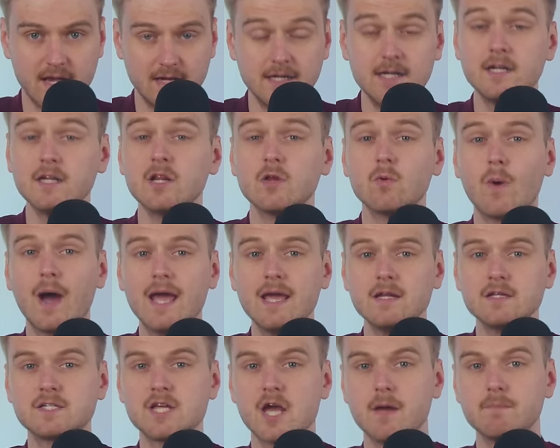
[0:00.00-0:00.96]
Leading the way
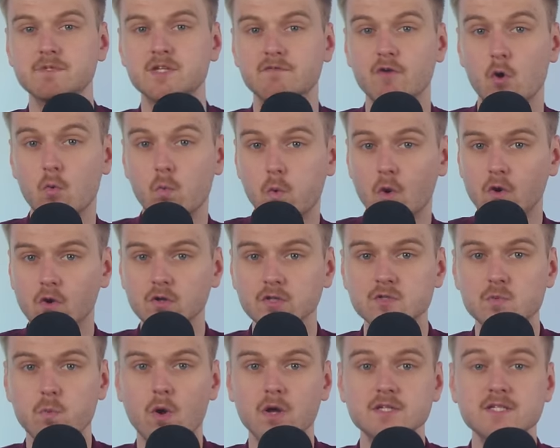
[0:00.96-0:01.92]
in terms of
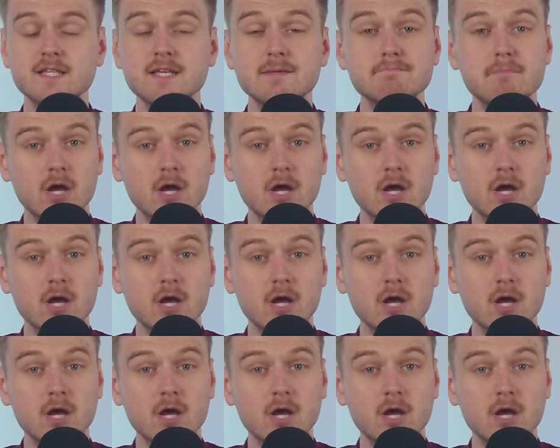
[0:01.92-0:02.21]
awards was the